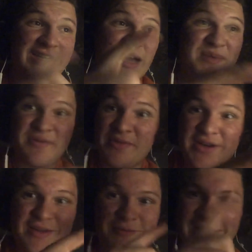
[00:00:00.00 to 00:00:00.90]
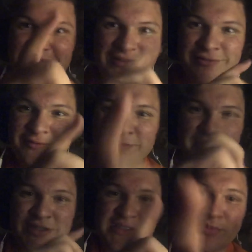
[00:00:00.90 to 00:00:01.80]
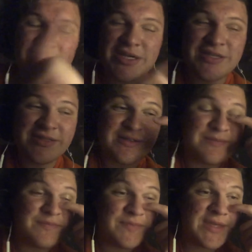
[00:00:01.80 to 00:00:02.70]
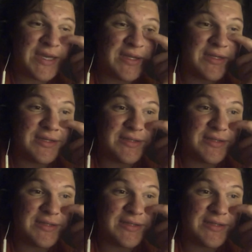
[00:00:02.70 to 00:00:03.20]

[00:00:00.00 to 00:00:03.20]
I've been running around from place to place, and